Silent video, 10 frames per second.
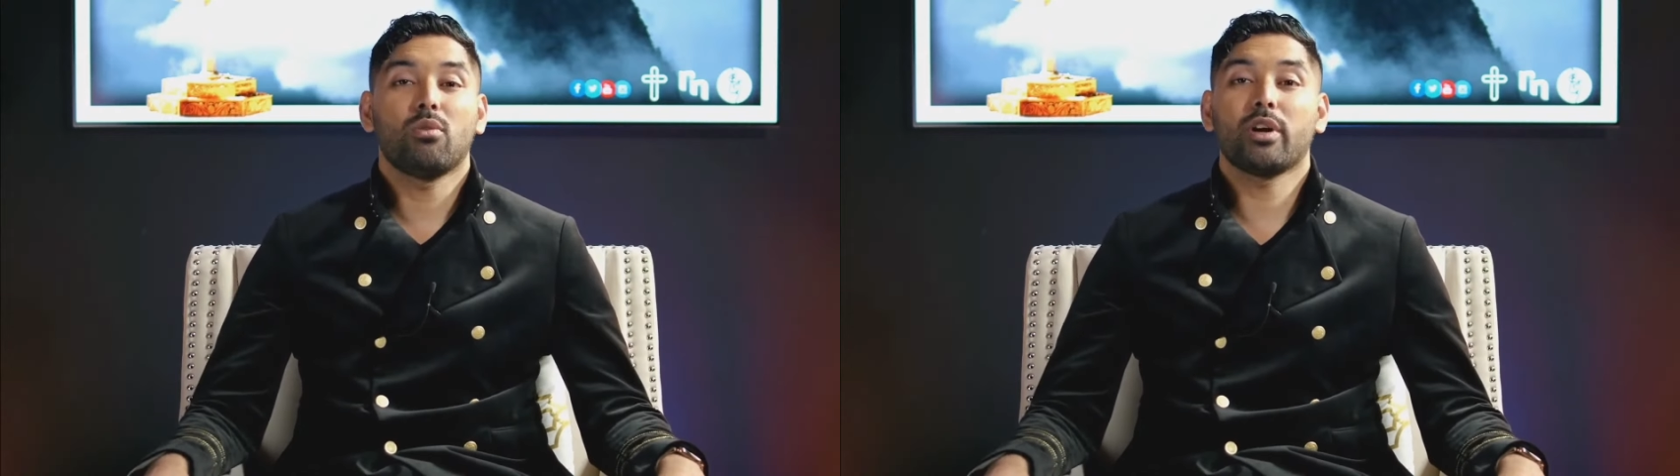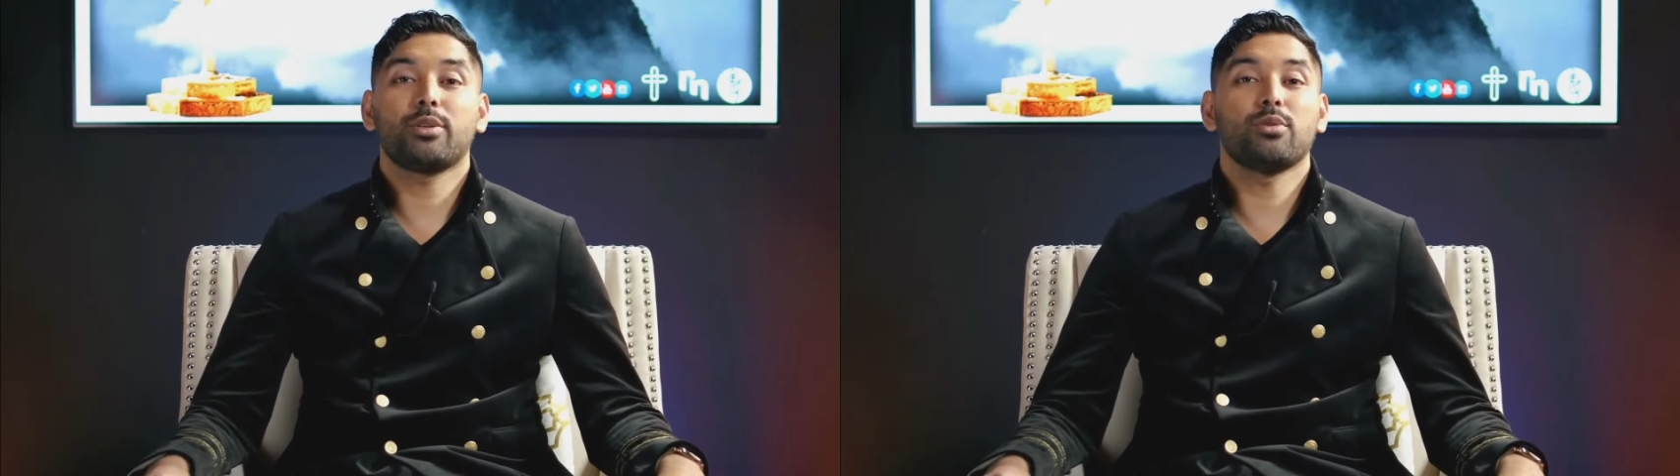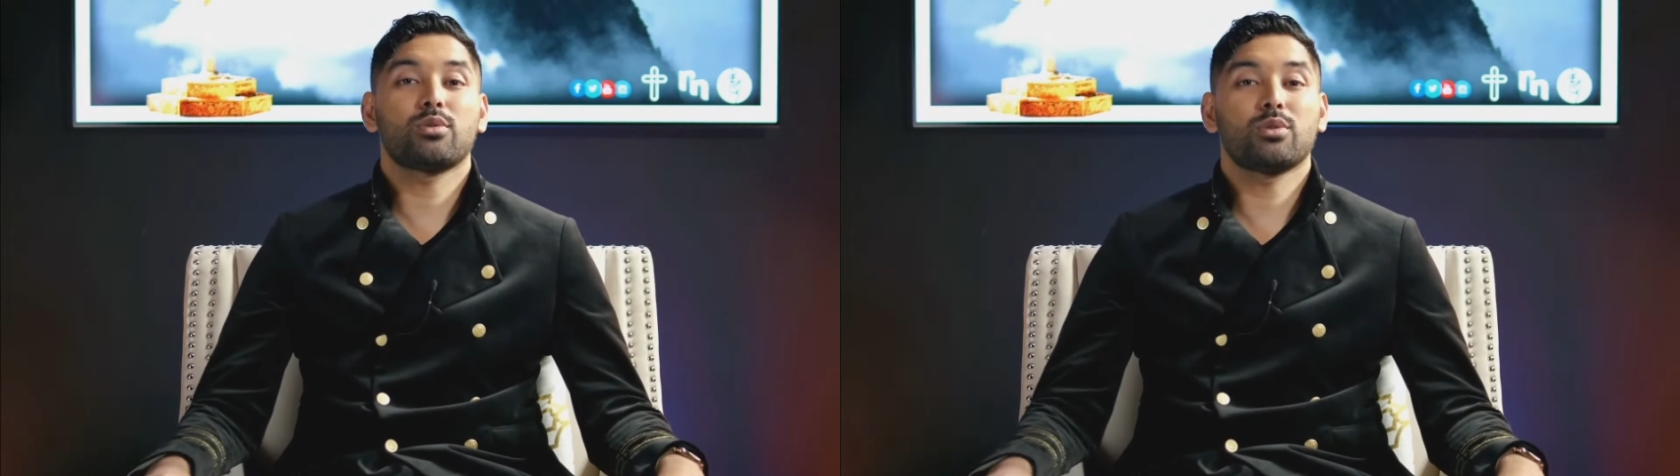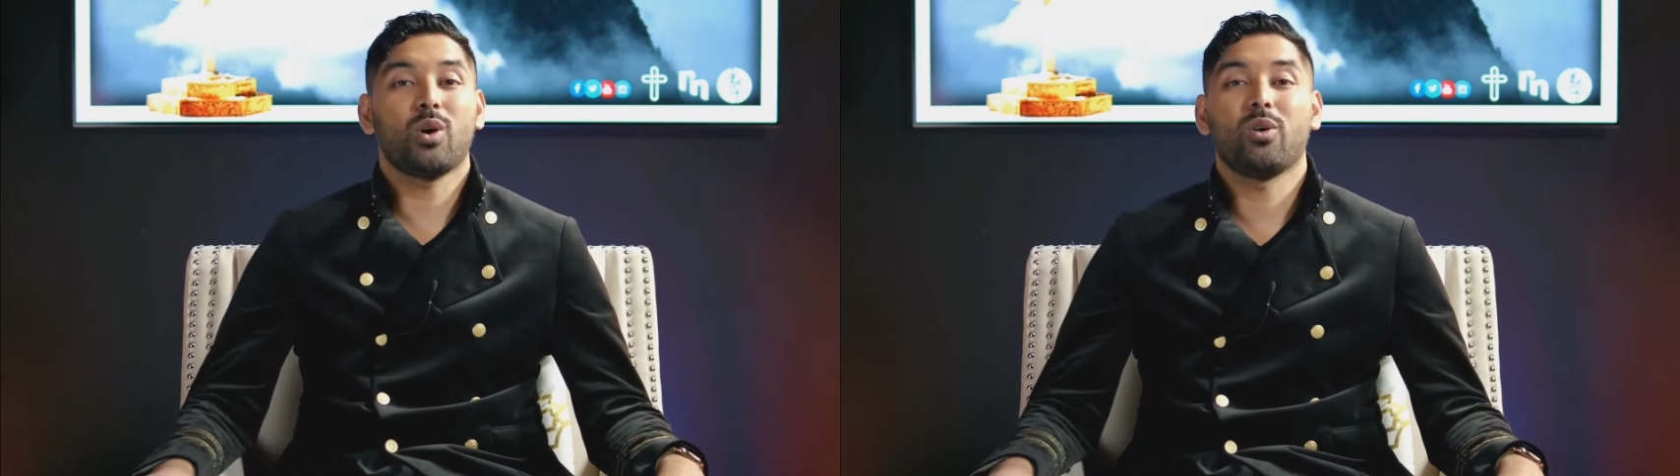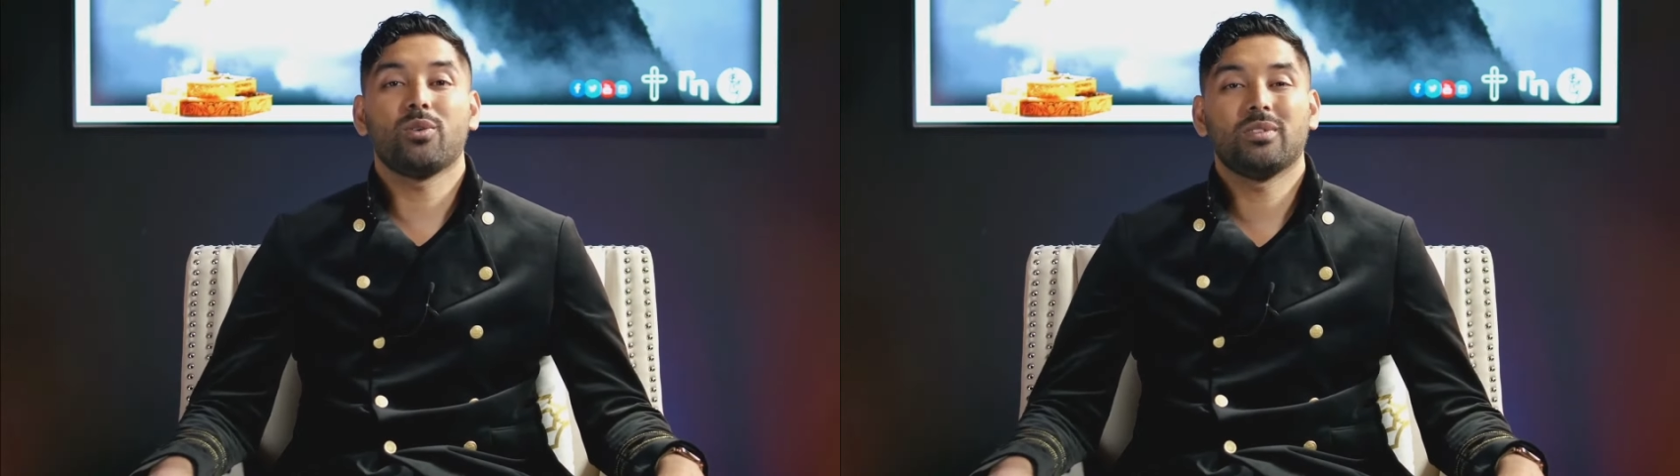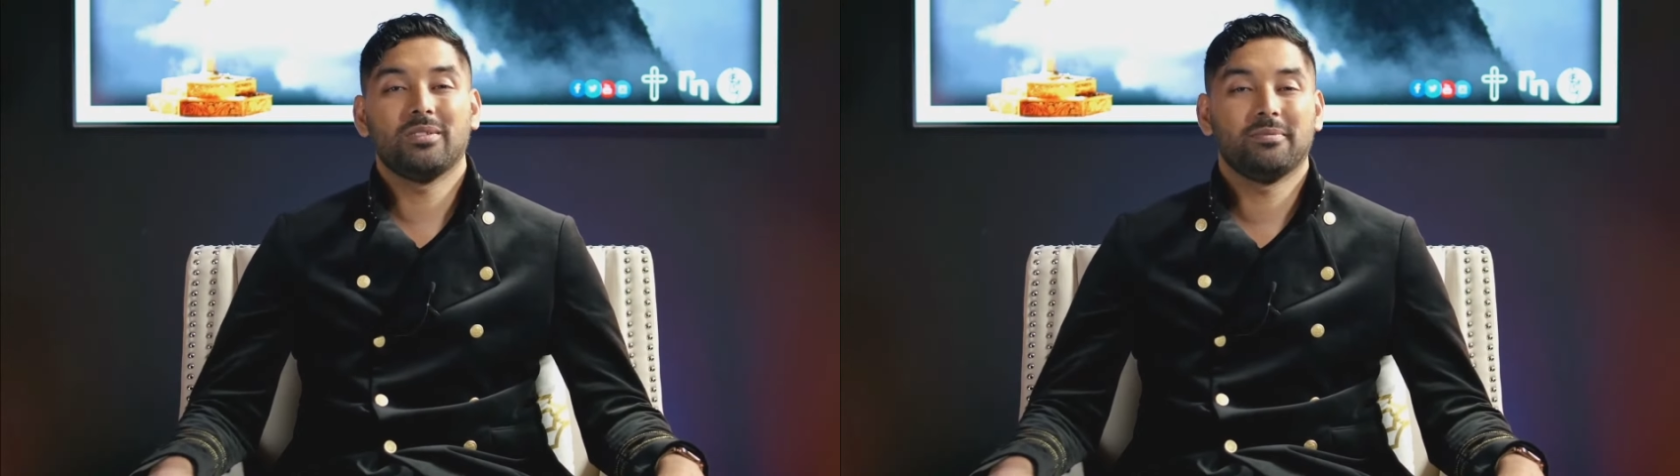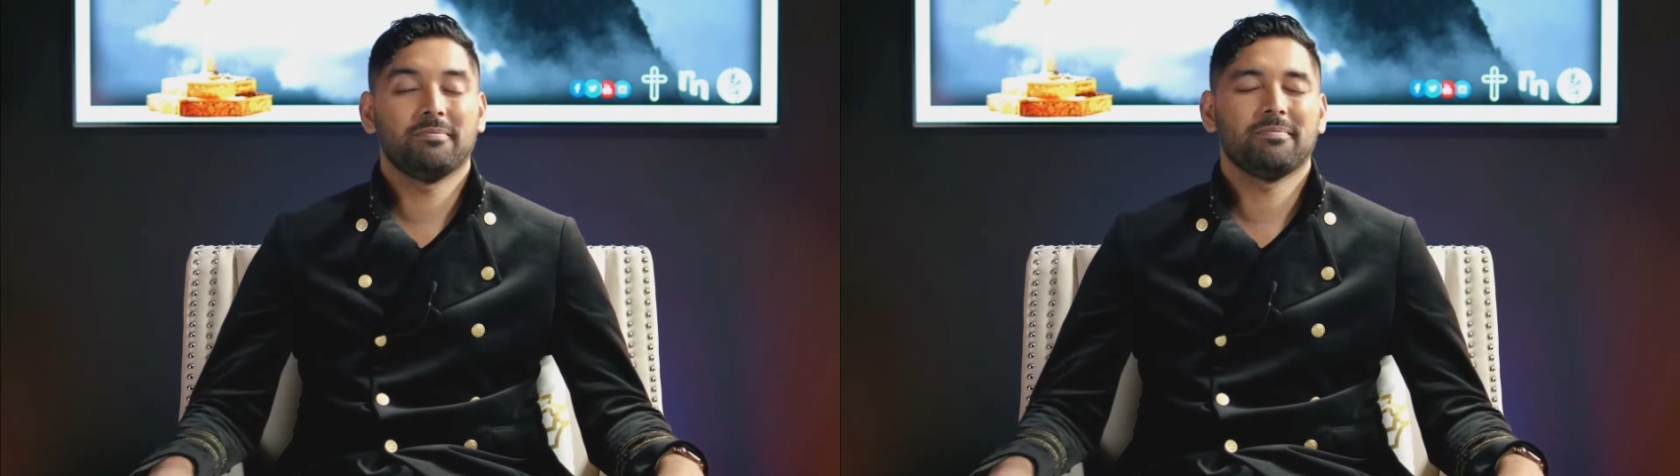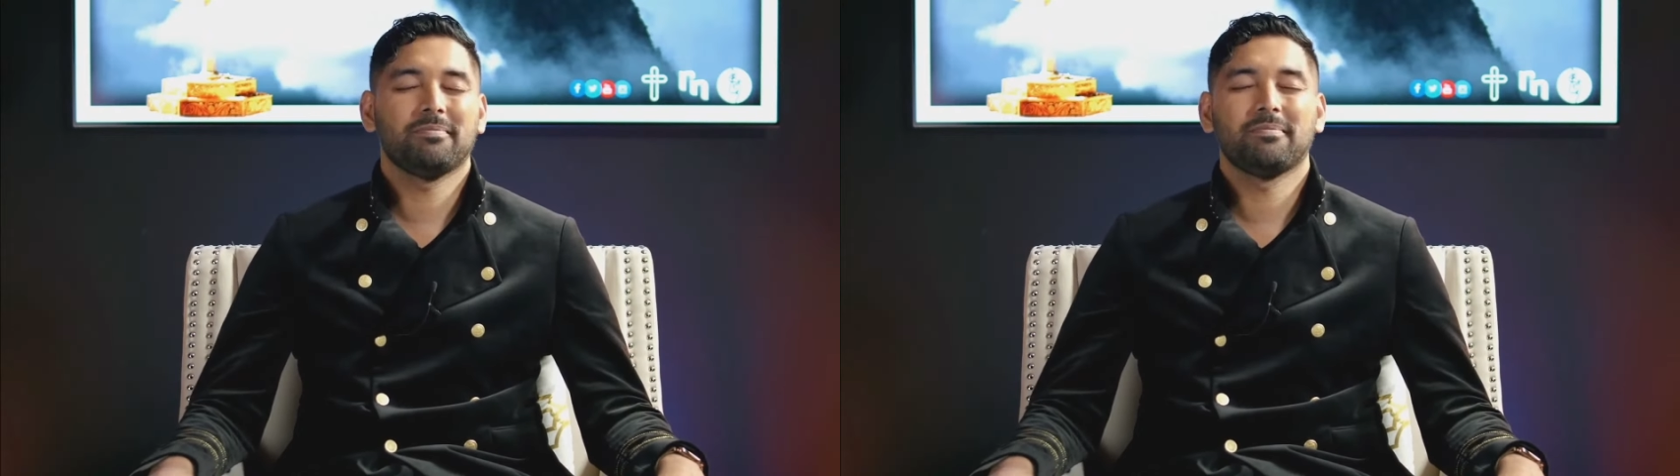what you saw.
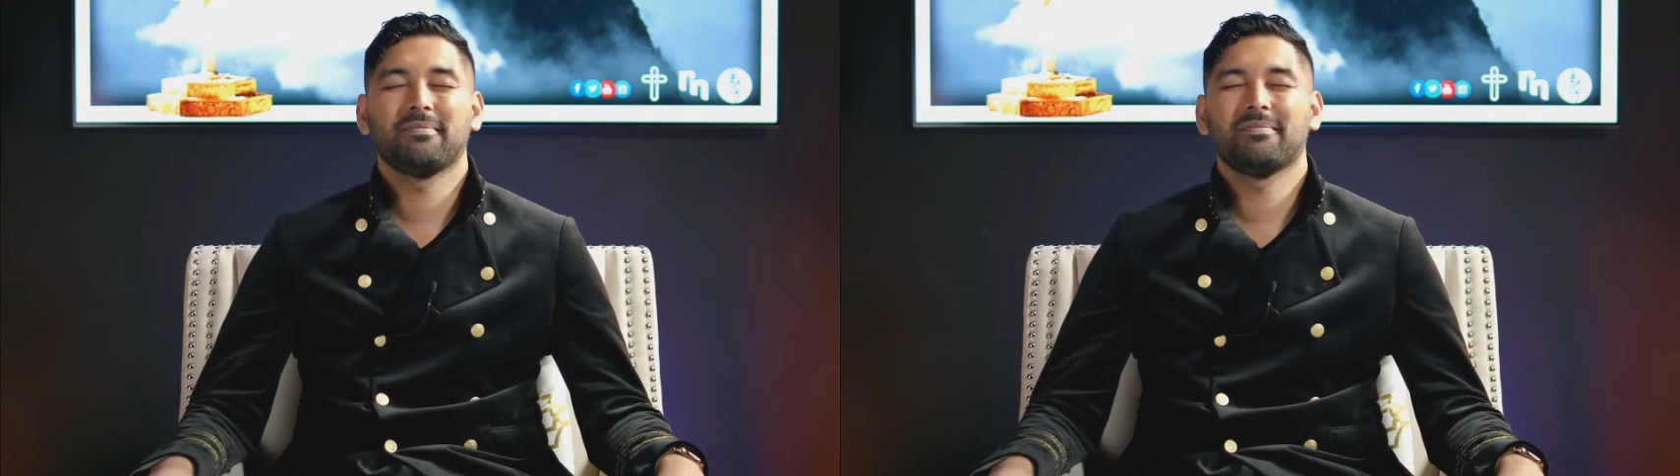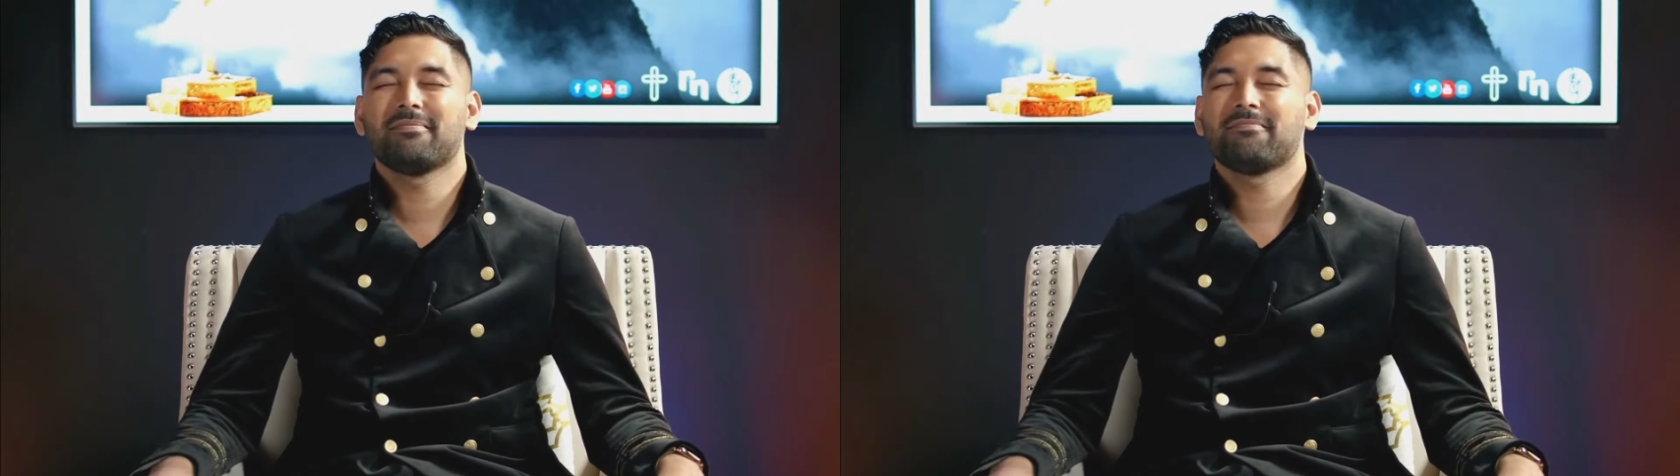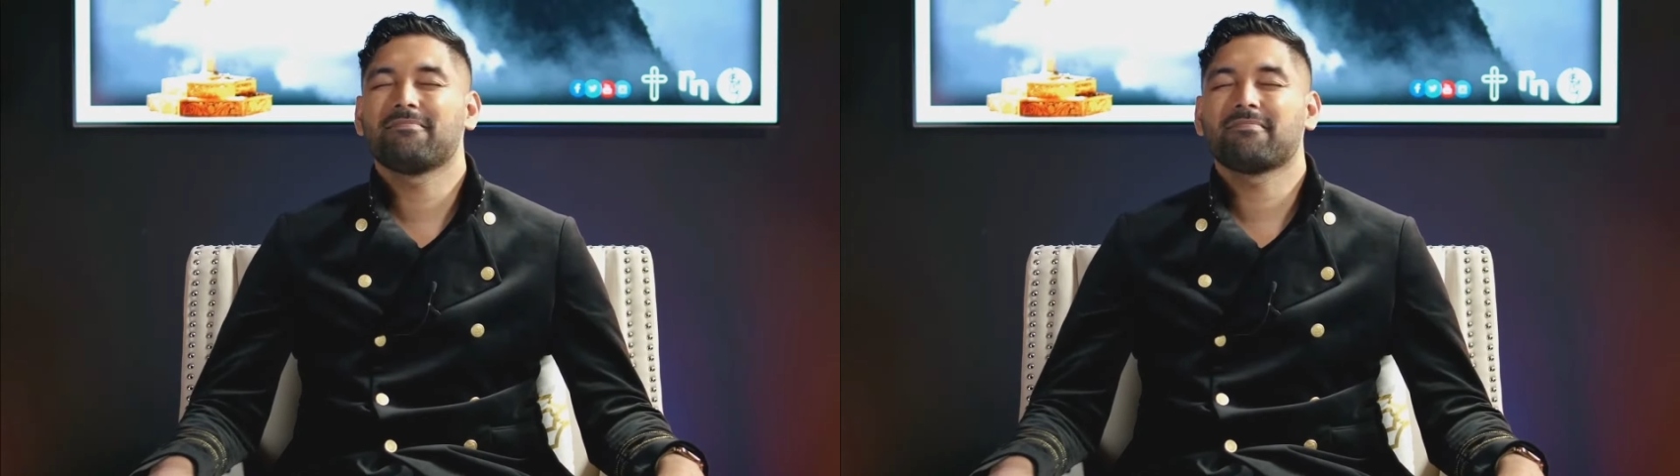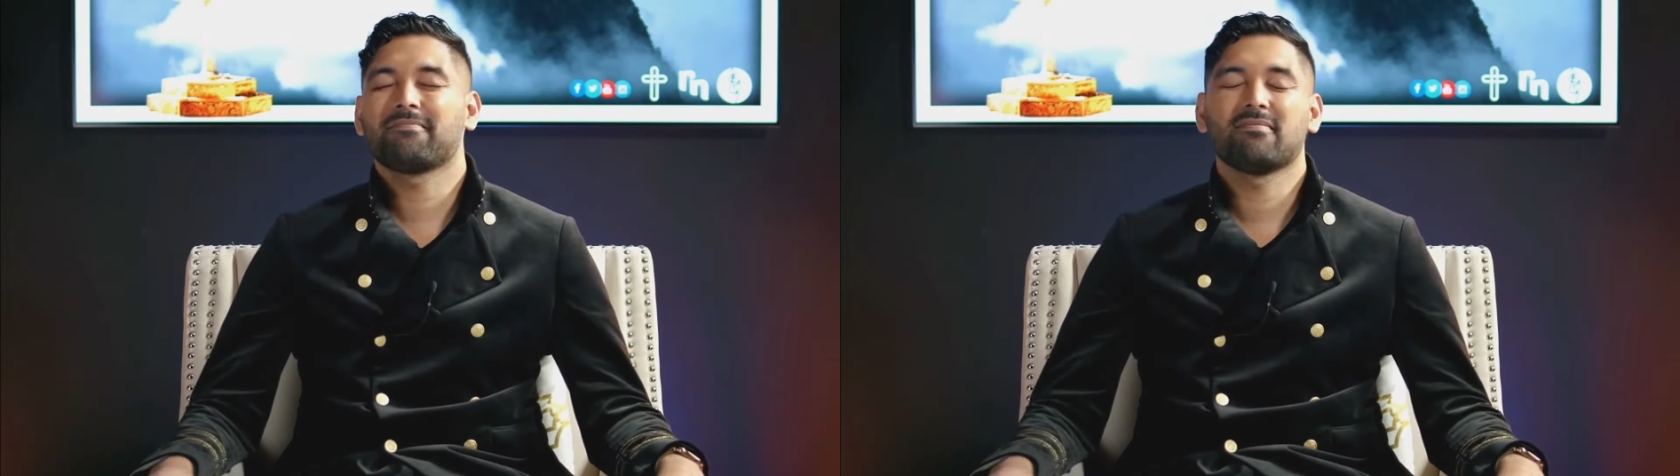Thank you, Jesus.